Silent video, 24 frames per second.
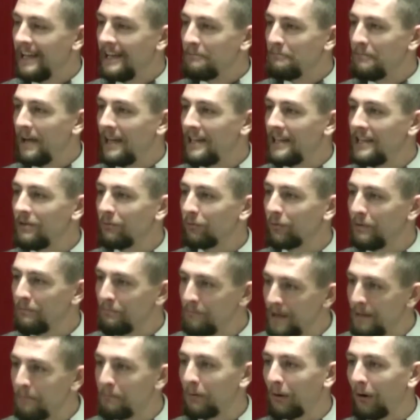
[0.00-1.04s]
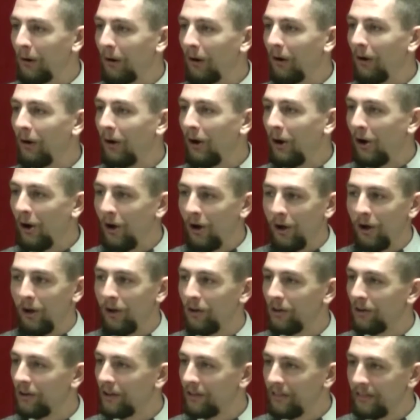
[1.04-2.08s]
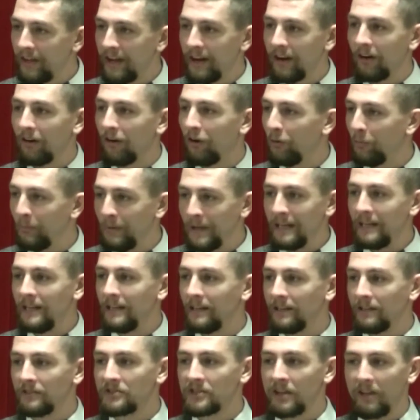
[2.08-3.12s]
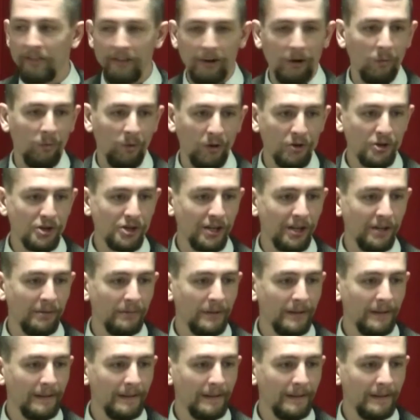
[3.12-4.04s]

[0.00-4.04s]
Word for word: May He remember all their obedience and their worship.